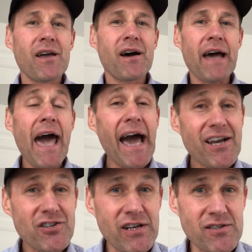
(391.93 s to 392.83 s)

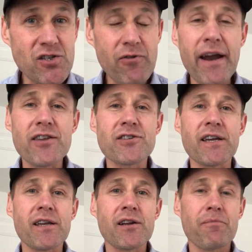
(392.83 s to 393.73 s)
Action is a
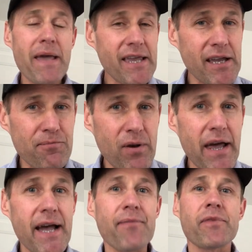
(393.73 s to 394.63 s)
strategy, making a
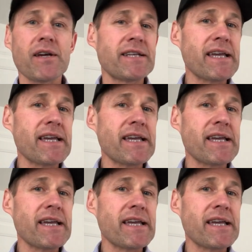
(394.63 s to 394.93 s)
plan,